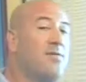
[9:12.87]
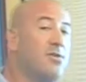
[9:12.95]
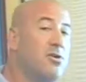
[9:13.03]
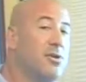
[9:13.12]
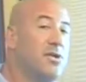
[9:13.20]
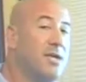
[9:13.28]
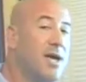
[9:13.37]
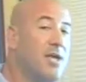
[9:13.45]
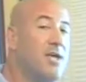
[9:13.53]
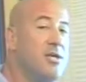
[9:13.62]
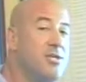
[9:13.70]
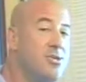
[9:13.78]
way of looking
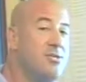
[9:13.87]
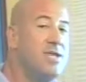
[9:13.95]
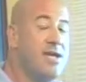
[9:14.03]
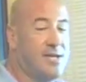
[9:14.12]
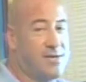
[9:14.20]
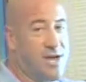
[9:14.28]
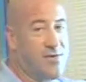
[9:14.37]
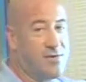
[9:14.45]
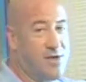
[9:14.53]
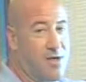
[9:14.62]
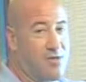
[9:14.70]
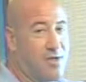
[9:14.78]
at you taking care of your